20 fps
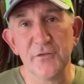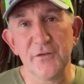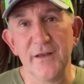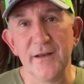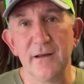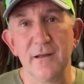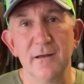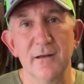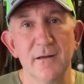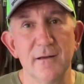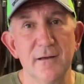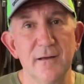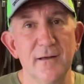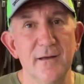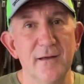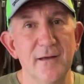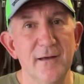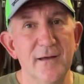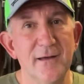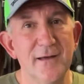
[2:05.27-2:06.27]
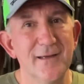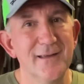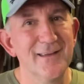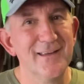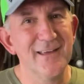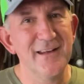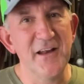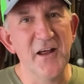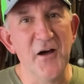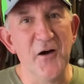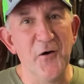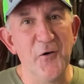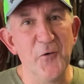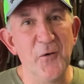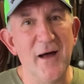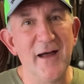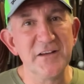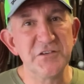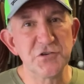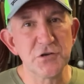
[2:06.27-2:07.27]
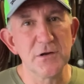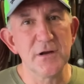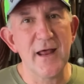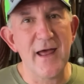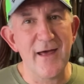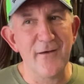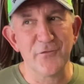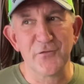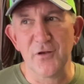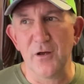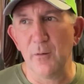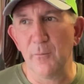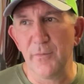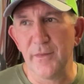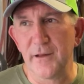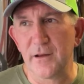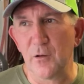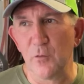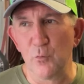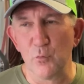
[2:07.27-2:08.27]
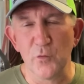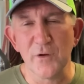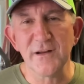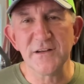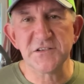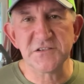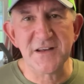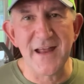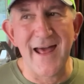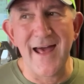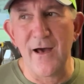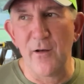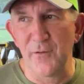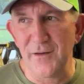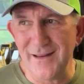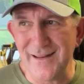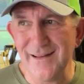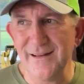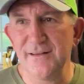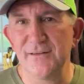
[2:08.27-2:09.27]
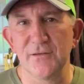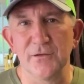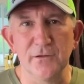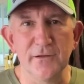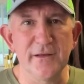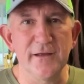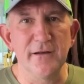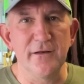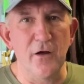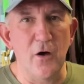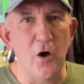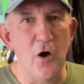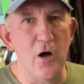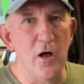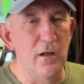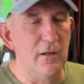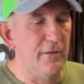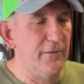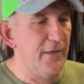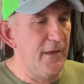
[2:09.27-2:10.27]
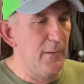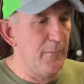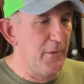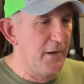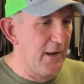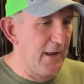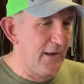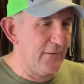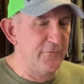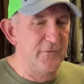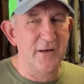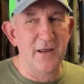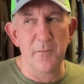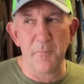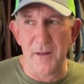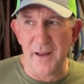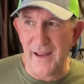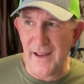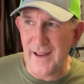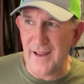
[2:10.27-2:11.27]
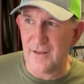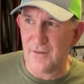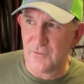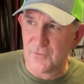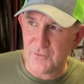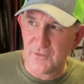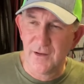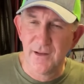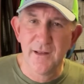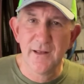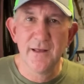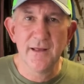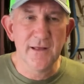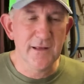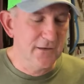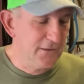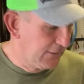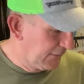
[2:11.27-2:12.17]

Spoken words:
like, I should have something that can reach down easily into all of them and not have to get my hands into